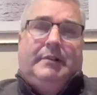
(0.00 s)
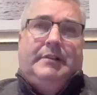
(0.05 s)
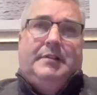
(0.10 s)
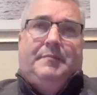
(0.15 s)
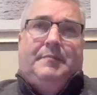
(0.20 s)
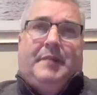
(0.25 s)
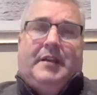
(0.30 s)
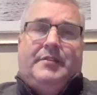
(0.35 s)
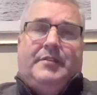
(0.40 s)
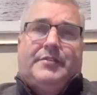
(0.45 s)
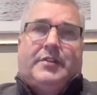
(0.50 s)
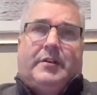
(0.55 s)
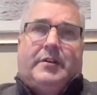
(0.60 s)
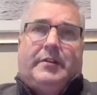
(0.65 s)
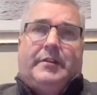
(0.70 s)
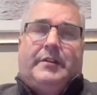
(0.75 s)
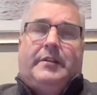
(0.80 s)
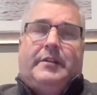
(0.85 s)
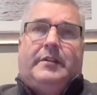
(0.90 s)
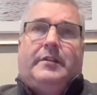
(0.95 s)
it depends
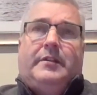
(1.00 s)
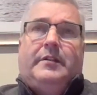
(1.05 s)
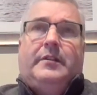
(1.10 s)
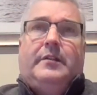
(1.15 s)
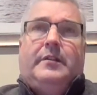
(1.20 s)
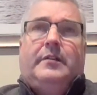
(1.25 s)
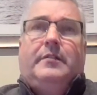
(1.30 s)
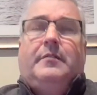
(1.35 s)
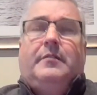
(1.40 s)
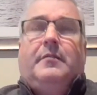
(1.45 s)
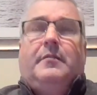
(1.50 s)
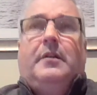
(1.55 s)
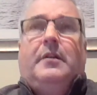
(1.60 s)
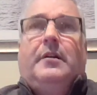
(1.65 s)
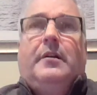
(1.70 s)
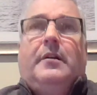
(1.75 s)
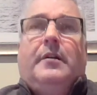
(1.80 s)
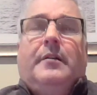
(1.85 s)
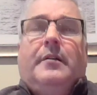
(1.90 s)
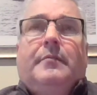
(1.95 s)
on the
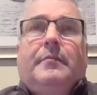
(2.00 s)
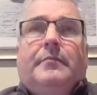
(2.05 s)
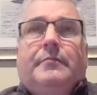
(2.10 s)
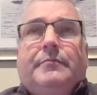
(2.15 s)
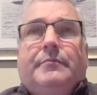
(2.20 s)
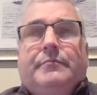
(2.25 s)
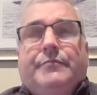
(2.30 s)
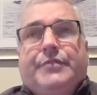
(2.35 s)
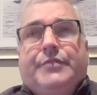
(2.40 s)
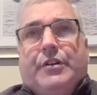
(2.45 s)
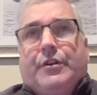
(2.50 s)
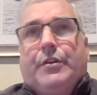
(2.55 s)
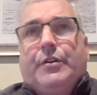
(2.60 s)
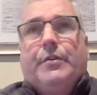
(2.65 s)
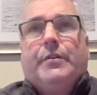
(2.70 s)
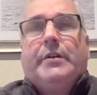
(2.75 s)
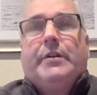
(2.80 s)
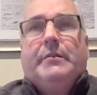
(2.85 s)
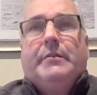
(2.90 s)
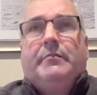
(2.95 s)
uh,
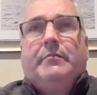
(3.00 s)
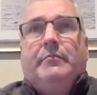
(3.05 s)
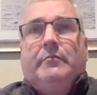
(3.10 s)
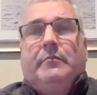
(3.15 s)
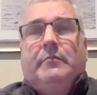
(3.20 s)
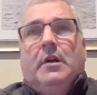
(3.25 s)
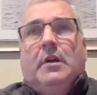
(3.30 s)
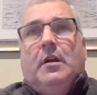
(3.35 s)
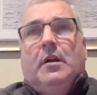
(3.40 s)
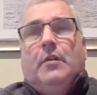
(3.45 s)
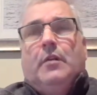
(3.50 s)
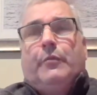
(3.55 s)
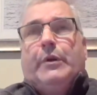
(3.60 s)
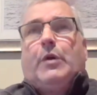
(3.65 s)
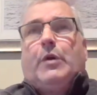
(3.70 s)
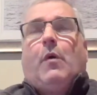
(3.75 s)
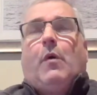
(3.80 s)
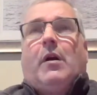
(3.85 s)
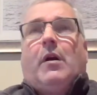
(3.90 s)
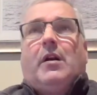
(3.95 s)
security
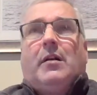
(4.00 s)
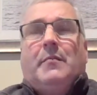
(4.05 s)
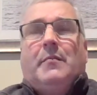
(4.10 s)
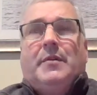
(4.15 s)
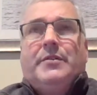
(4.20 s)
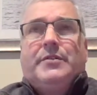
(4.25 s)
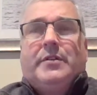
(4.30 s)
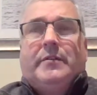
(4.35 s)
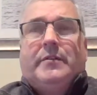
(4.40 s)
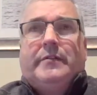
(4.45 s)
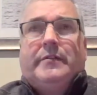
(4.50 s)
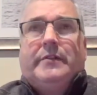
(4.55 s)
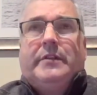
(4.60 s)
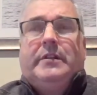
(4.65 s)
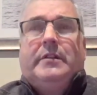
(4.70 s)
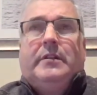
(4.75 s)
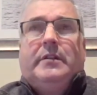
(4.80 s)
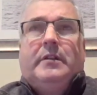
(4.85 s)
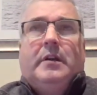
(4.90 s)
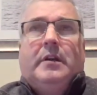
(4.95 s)
requirements of
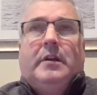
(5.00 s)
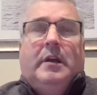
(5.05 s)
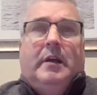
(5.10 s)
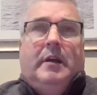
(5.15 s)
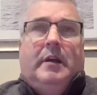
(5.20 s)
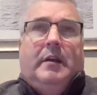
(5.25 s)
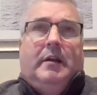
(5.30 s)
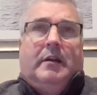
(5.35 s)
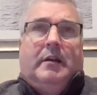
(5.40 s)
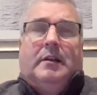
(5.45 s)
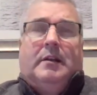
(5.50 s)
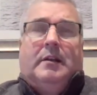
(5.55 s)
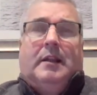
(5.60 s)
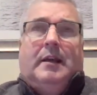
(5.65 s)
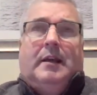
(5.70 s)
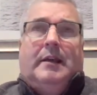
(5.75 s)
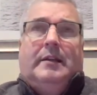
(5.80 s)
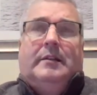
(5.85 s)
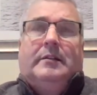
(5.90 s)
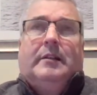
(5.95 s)
the
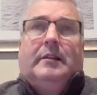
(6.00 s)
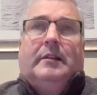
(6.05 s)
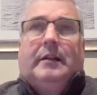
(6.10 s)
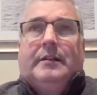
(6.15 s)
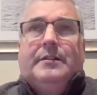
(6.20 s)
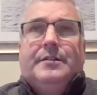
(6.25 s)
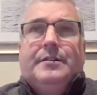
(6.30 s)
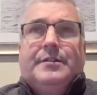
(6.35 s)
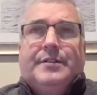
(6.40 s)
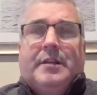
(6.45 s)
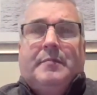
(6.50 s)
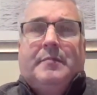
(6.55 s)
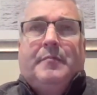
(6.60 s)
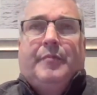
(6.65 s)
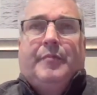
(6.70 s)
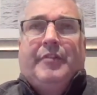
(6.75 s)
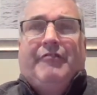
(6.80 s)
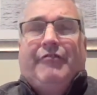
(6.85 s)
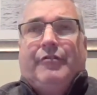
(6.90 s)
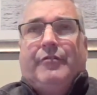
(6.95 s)
client, and some
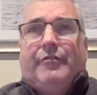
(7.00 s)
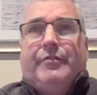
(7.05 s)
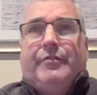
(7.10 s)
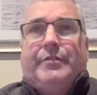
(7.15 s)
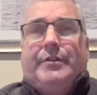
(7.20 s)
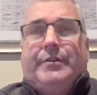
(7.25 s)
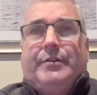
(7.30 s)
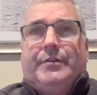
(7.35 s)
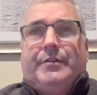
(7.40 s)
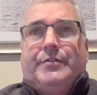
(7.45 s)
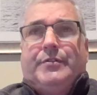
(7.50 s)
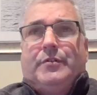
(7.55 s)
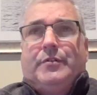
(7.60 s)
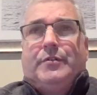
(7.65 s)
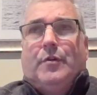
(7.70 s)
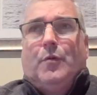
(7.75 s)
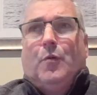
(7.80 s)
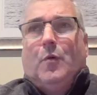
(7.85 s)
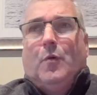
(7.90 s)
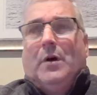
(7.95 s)
prefer to use you
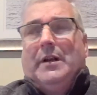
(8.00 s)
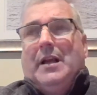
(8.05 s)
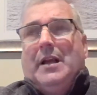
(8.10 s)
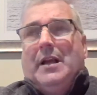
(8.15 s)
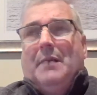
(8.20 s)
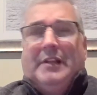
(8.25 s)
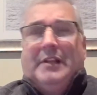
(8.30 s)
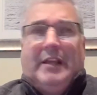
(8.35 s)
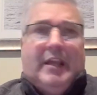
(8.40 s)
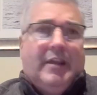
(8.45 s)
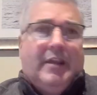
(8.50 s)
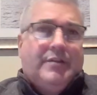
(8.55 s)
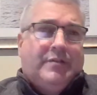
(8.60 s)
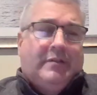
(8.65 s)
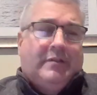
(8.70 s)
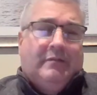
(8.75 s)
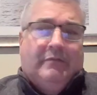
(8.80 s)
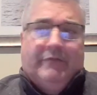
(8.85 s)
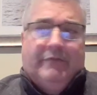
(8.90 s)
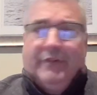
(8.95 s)
know one
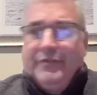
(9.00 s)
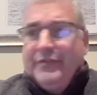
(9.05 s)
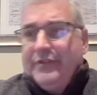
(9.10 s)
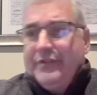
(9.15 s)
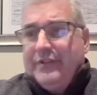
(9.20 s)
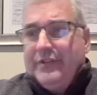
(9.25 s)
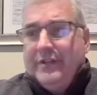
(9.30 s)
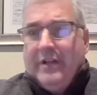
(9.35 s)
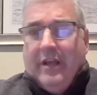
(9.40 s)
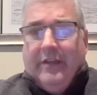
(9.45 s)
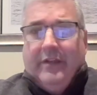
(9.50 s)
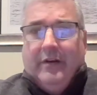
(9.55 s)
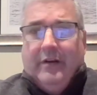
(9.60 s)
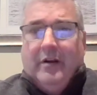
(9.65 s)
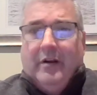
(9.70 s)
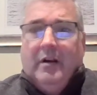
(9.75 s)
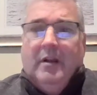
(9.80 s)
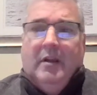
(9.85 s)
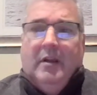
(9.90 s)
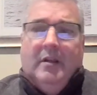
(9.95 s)
application versus
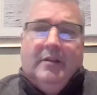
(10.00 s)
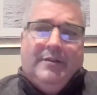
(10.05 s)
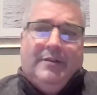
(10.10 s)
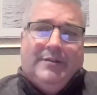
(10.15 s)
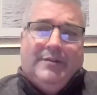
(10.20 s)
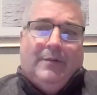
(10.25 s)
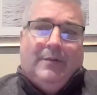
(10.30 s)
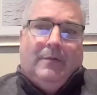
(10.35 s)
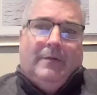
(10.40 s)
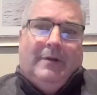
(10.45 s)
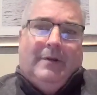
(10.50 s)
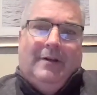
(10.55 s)
another. So,